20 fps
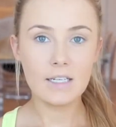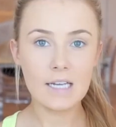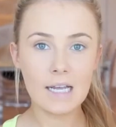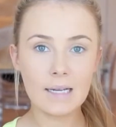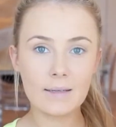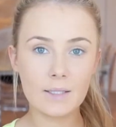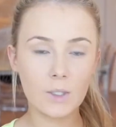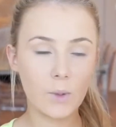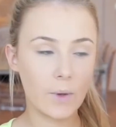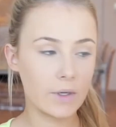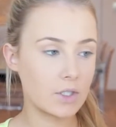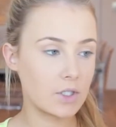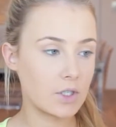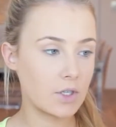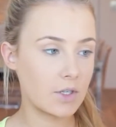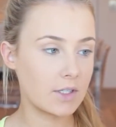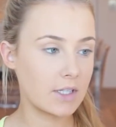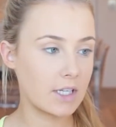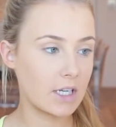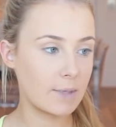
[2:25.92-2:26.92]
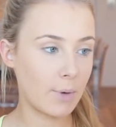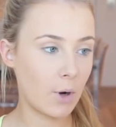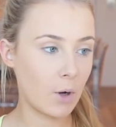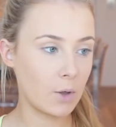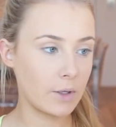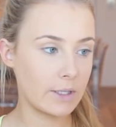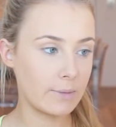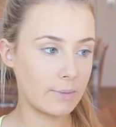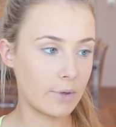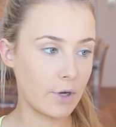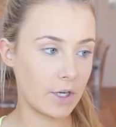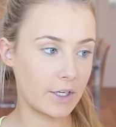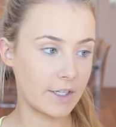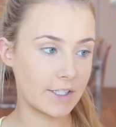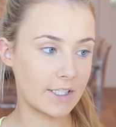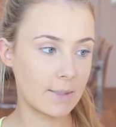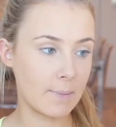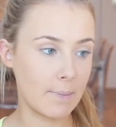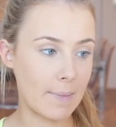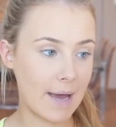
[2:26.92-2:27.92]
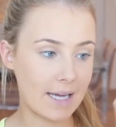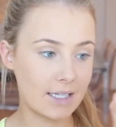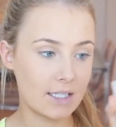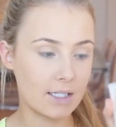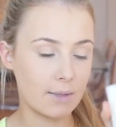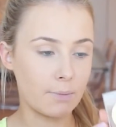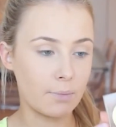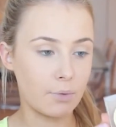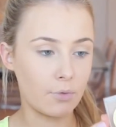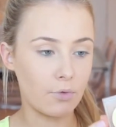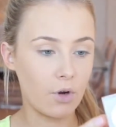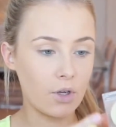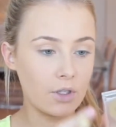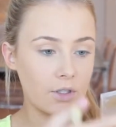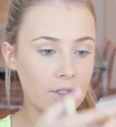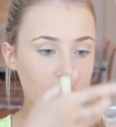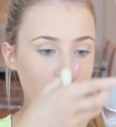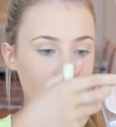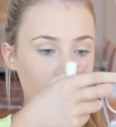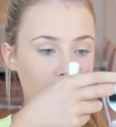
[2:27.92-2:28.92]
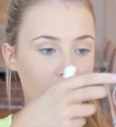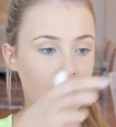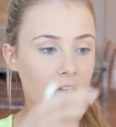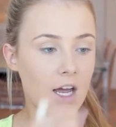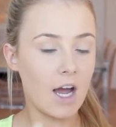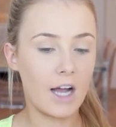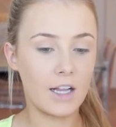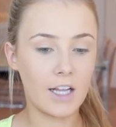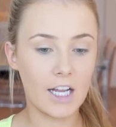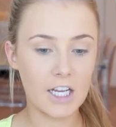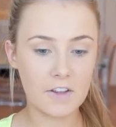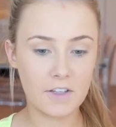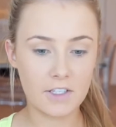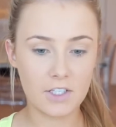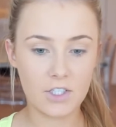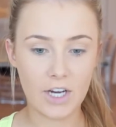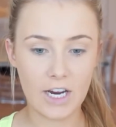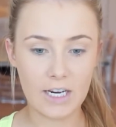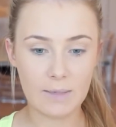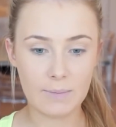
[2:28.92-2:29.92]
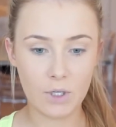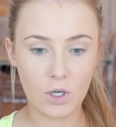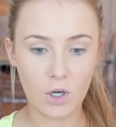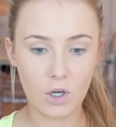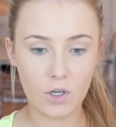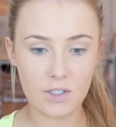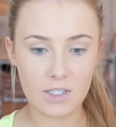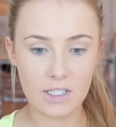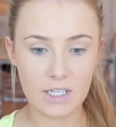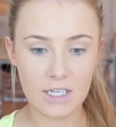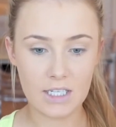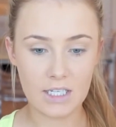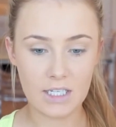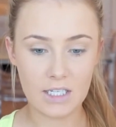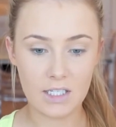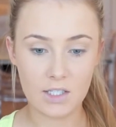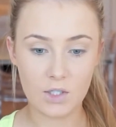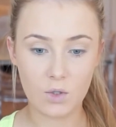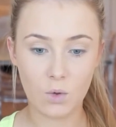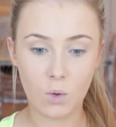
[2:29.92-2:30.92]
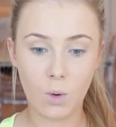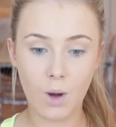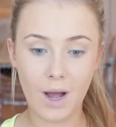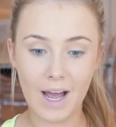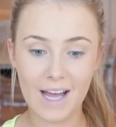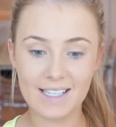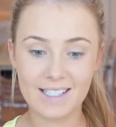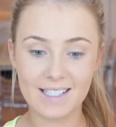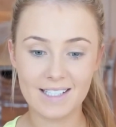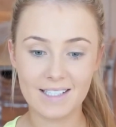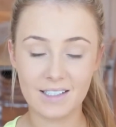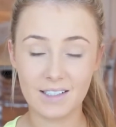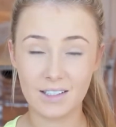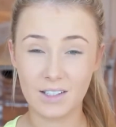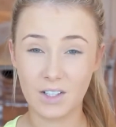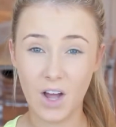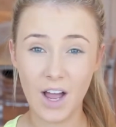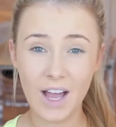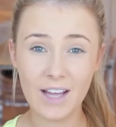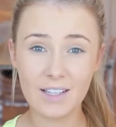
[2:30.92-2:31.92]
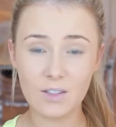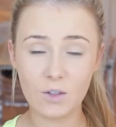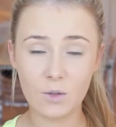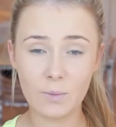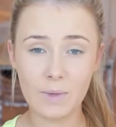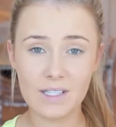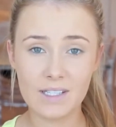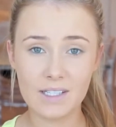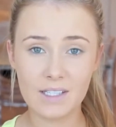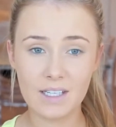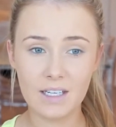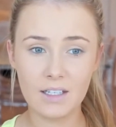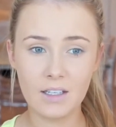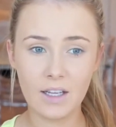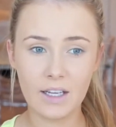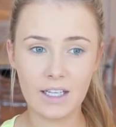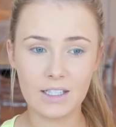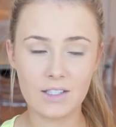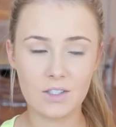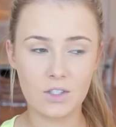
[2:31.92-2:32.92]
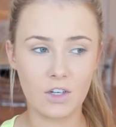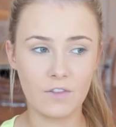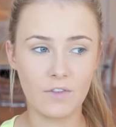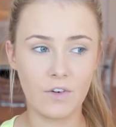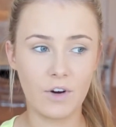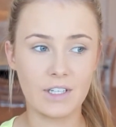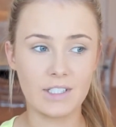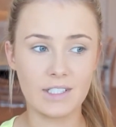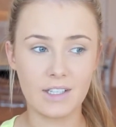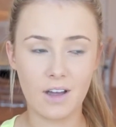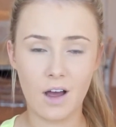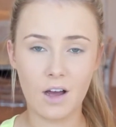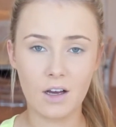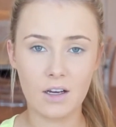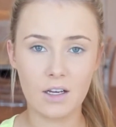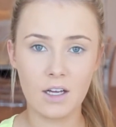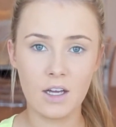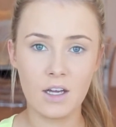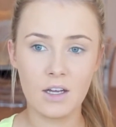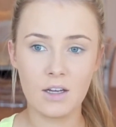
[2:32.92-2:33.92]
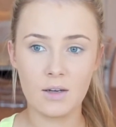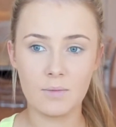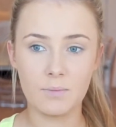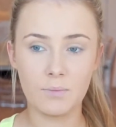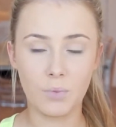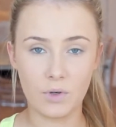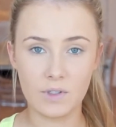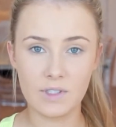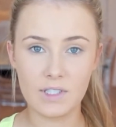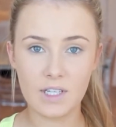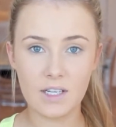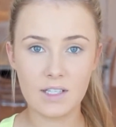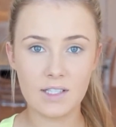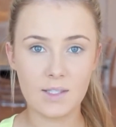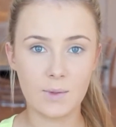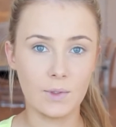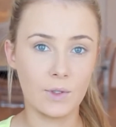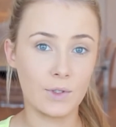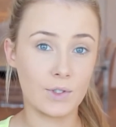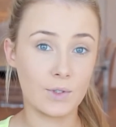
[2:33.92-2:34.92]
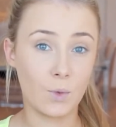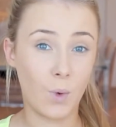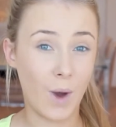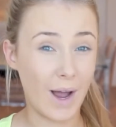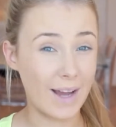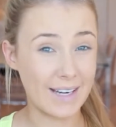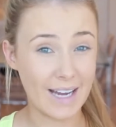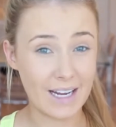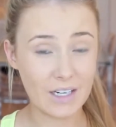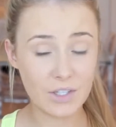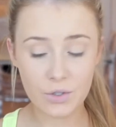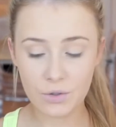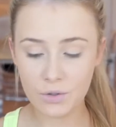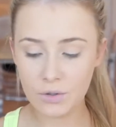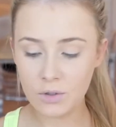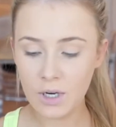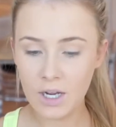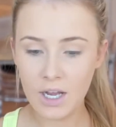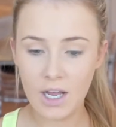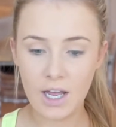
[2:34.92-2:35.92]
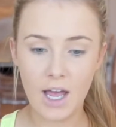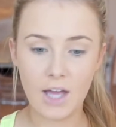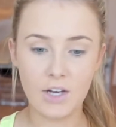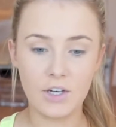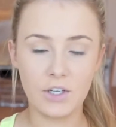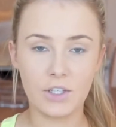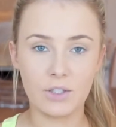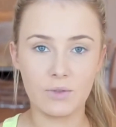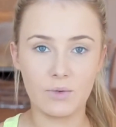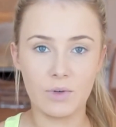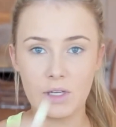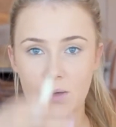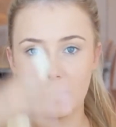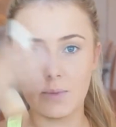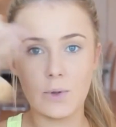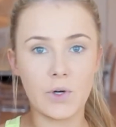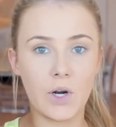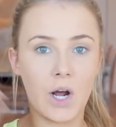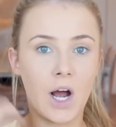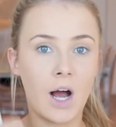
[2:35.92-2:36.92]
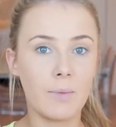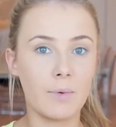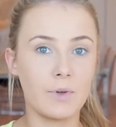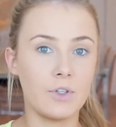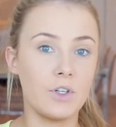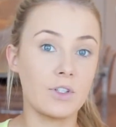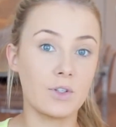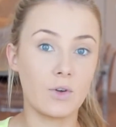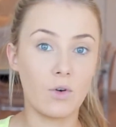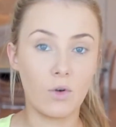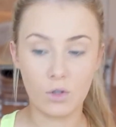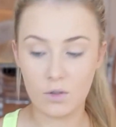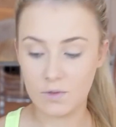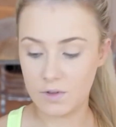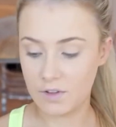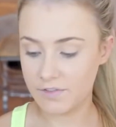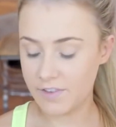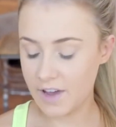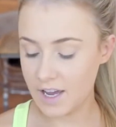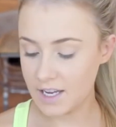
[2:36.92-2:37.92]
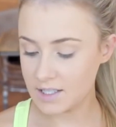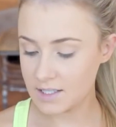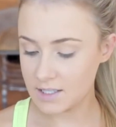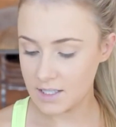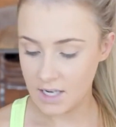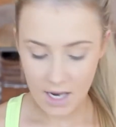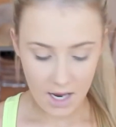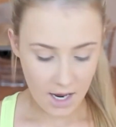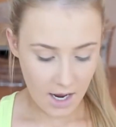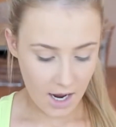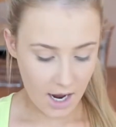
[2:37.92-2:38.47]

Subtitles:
Next, I'm going to use the Napoleon Purtis Matte Bronze. I like this shade because it is quite light on my skin, like it's not a very dark bronzer, so it looks quite natural and you can really build it up and use it all over the face.